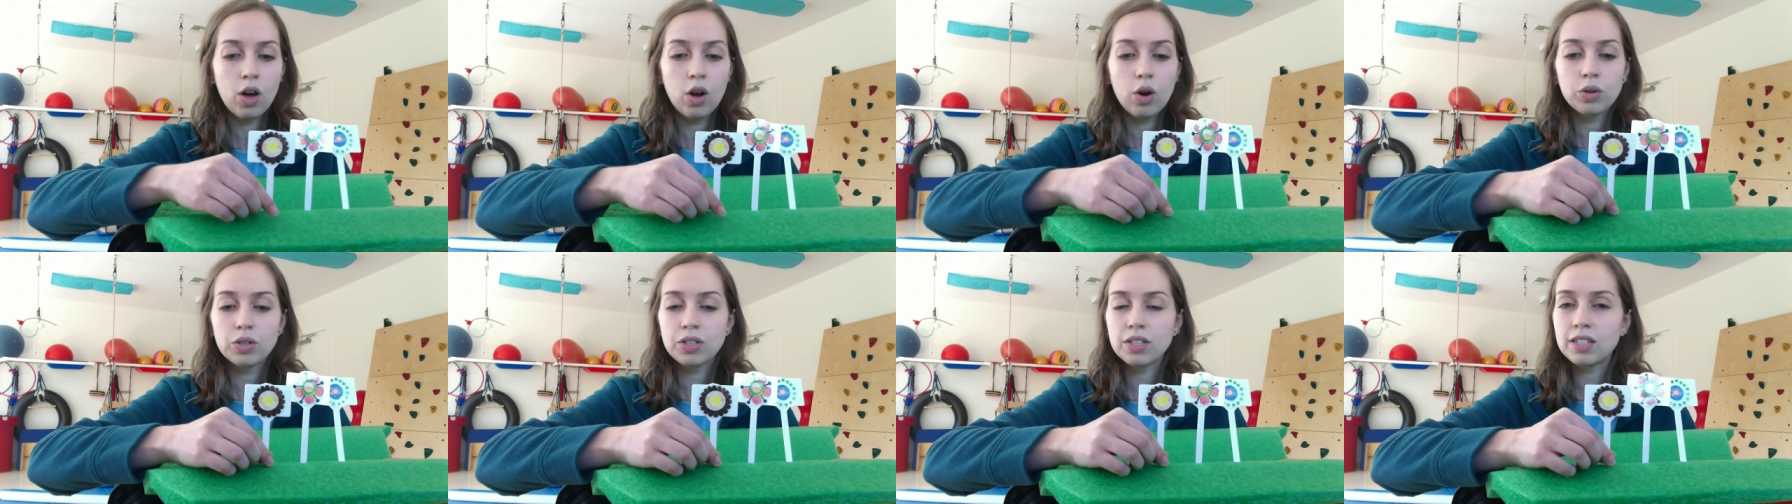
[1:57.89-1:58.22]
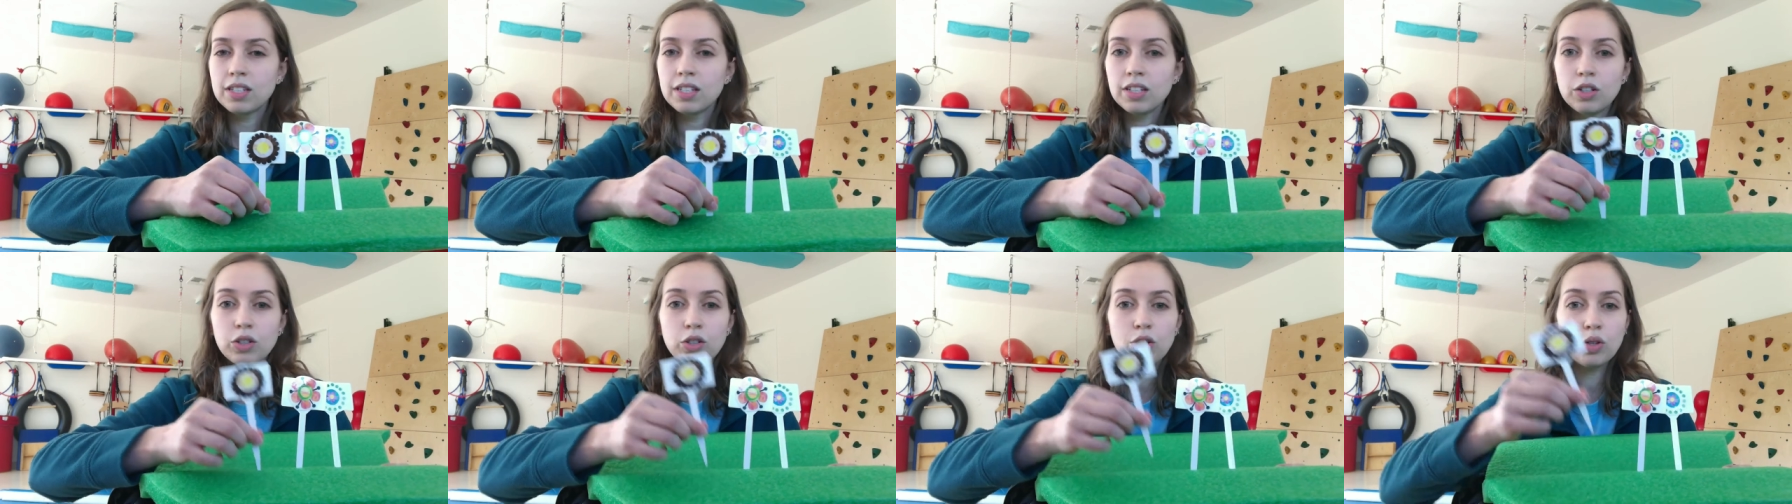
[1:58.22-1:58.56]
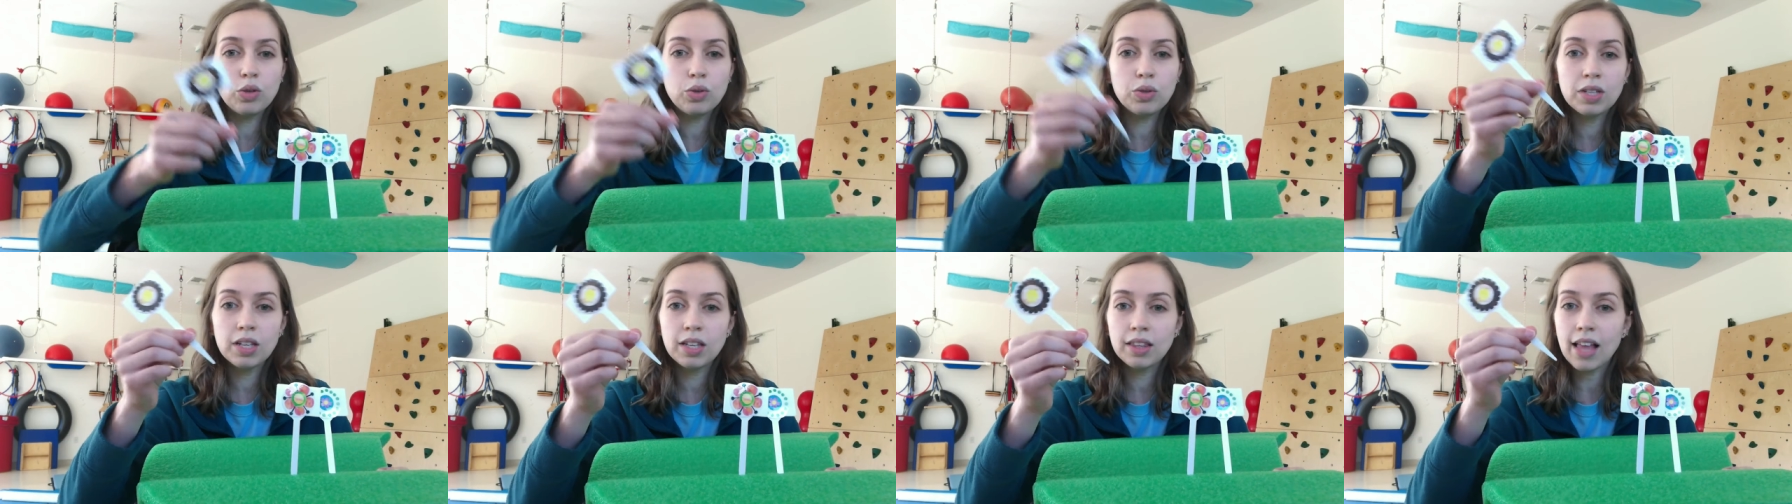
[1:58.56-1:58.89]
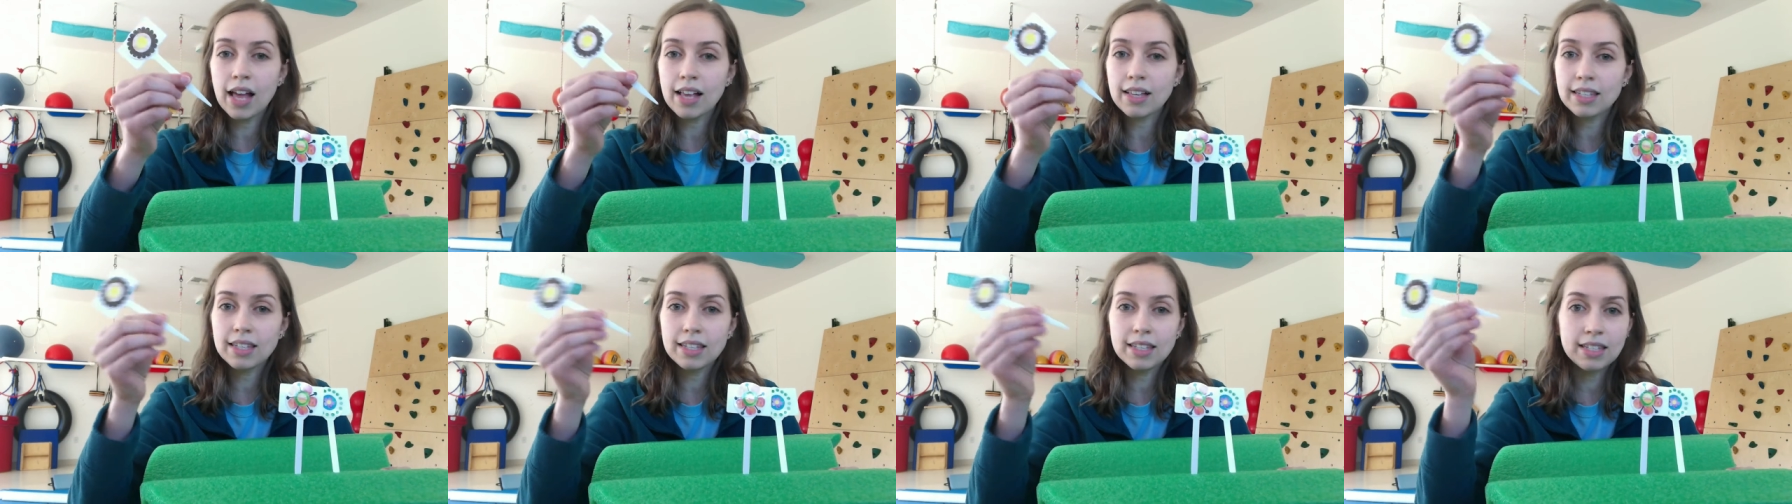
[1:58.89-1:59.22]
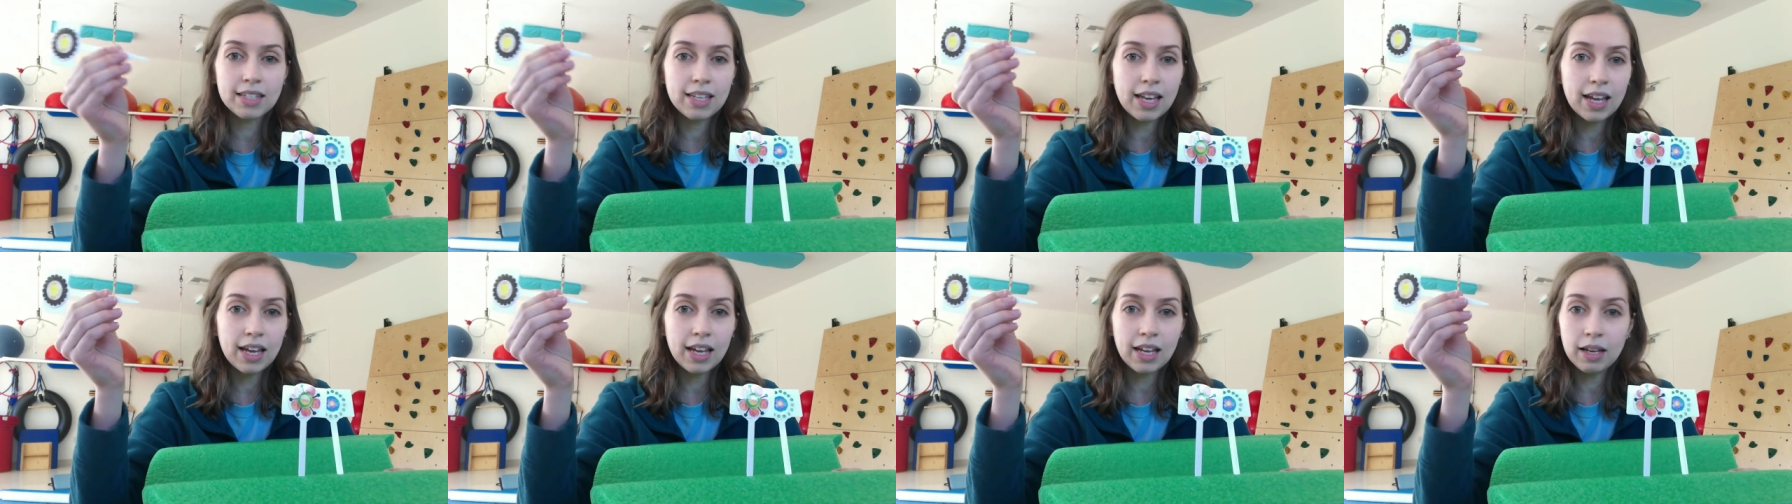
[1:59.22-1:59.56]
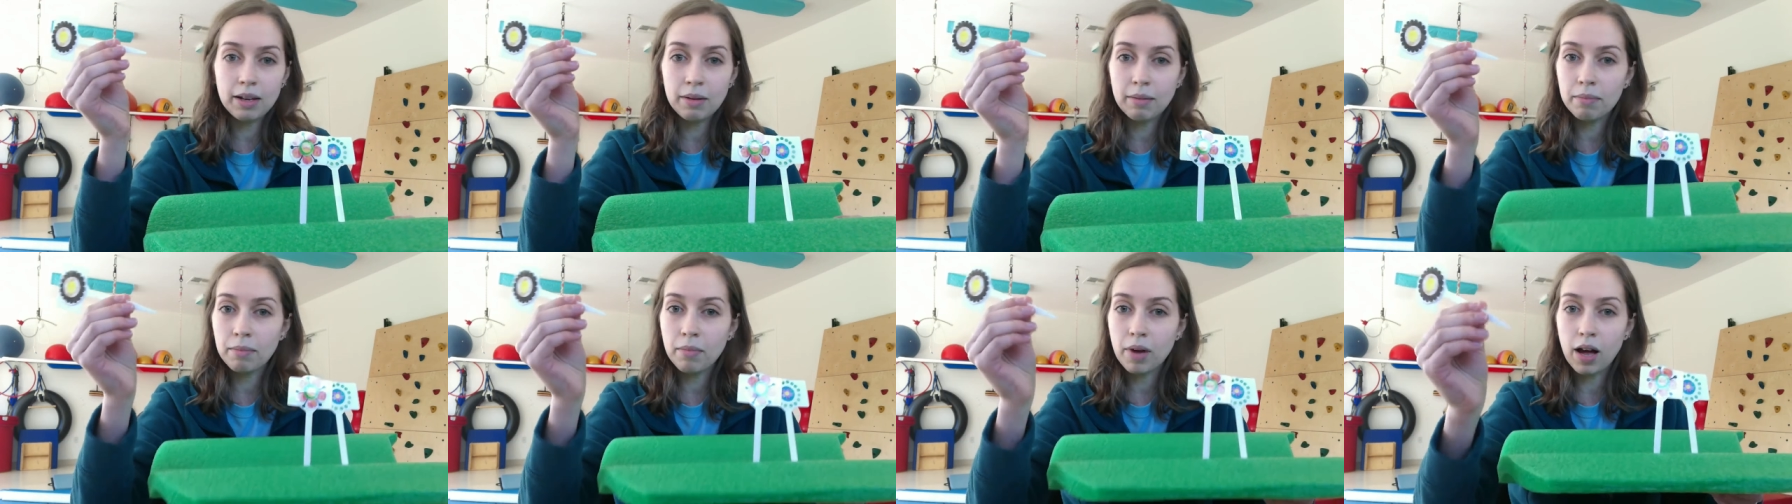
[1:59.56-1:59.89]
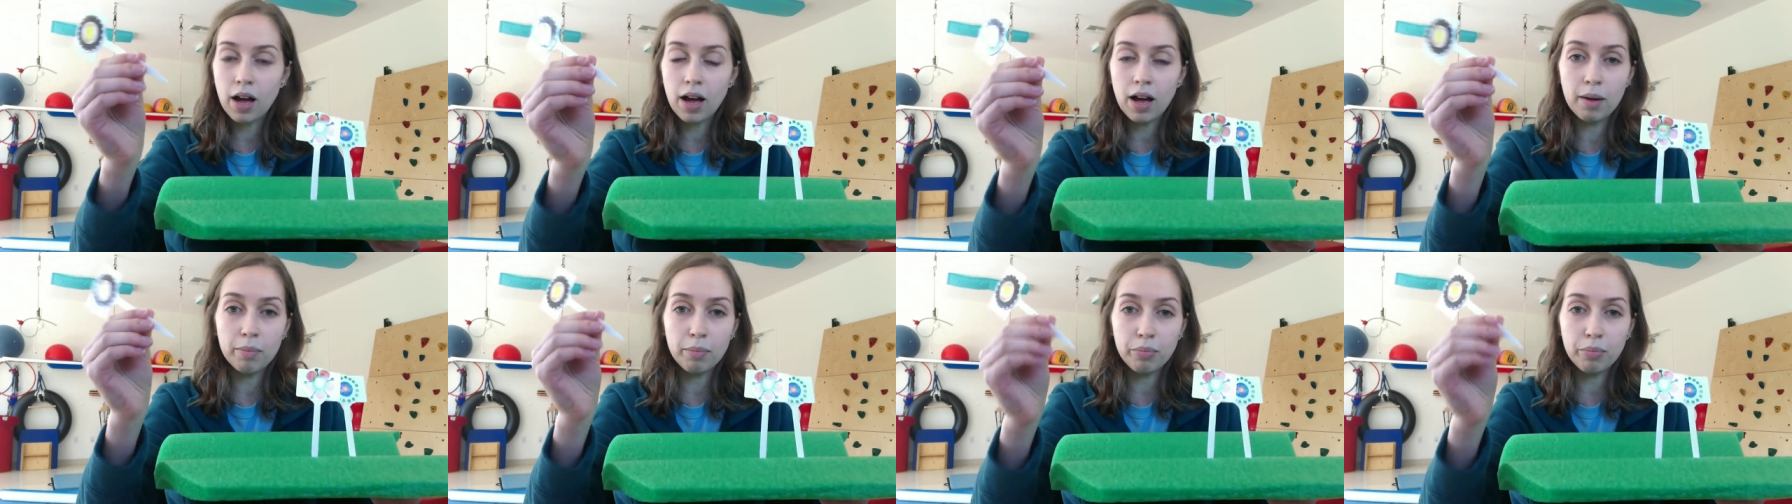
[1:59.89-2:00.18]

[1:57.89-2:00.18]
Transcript: Still using that same uh,